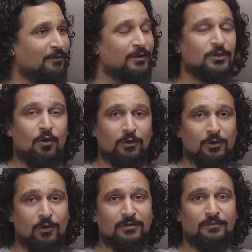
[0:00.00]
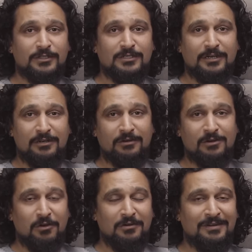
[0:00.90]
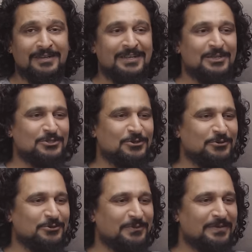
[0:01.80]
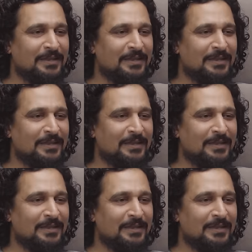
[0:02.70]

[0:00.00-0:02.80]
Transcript: with Autolog, which is at Dirtlog. So